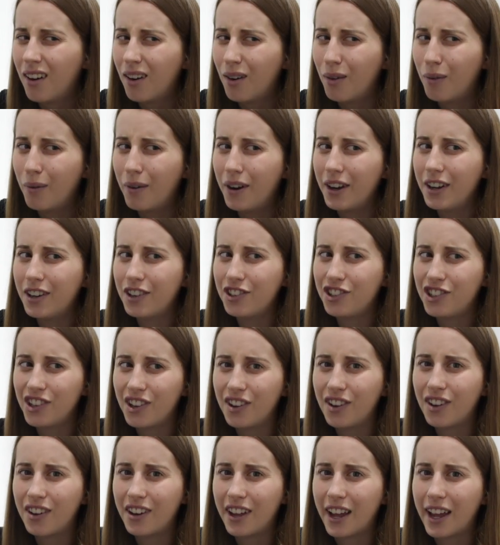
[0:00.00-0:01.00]
when is she
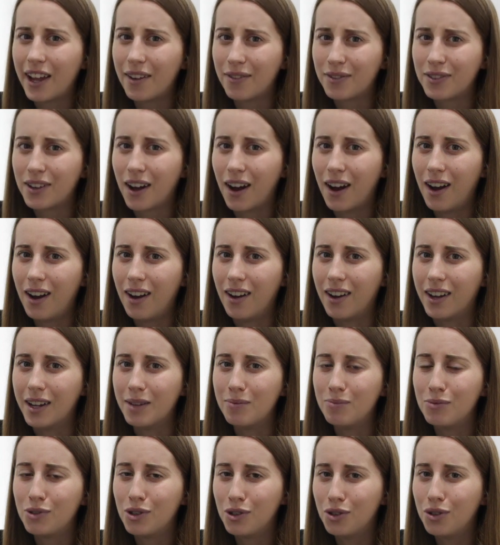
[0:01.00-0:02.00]
gonna have
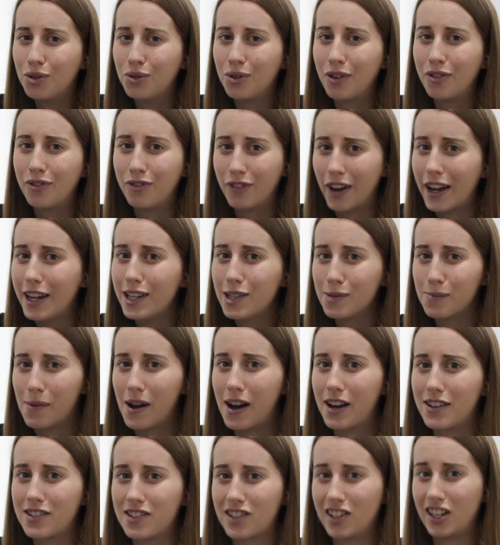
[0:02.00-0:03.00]
time to do a face
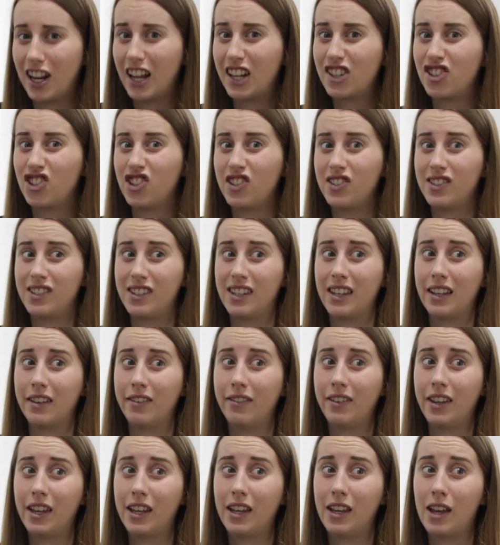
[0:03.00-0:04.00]
mask like she's
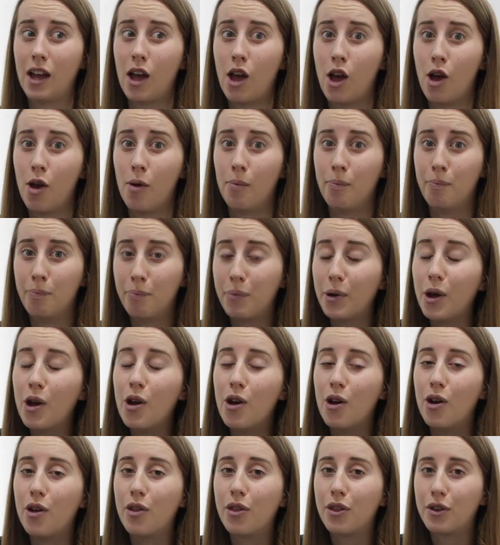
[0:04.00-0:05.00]
giving
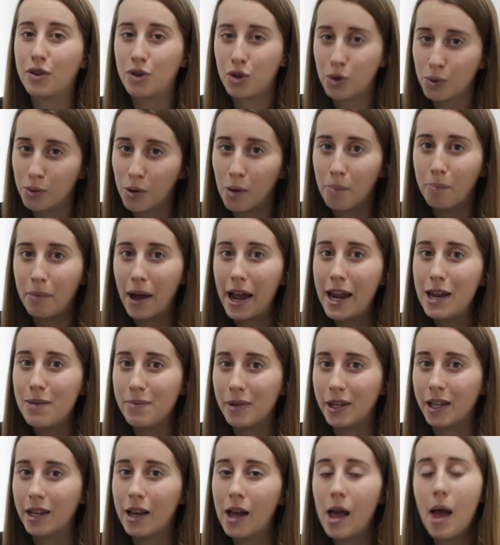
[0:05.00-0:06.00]
birth to a
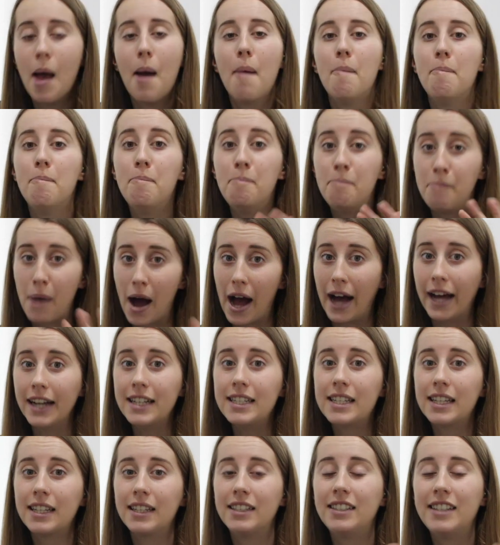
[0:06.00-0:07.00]
baby?
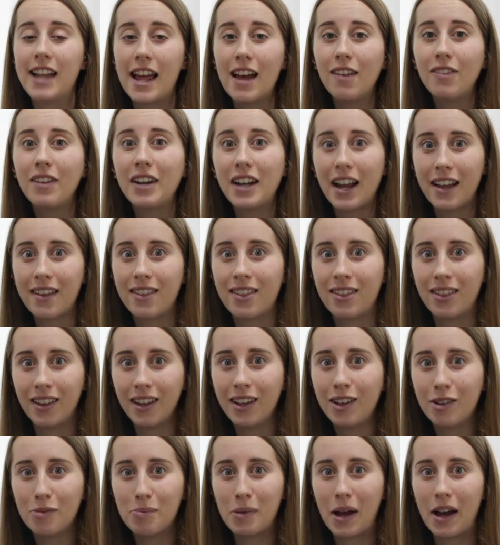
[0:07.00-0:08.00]
But now that I
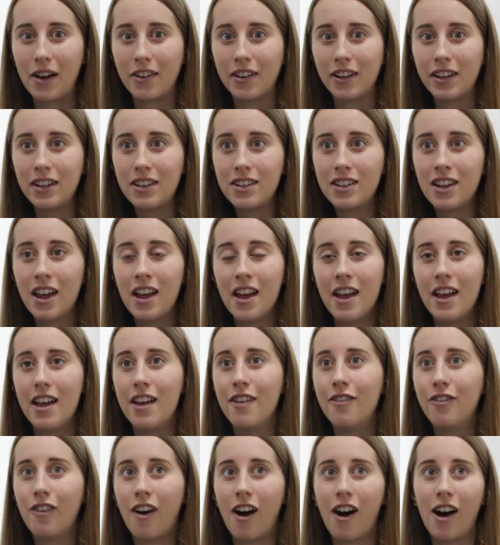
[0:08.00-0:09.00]
think about it,
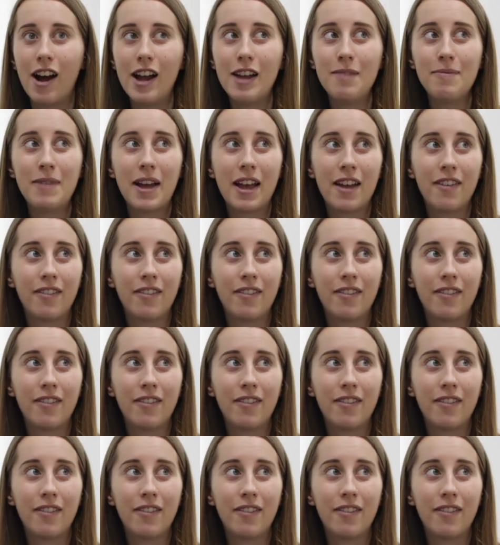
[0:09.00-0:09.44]
if I'm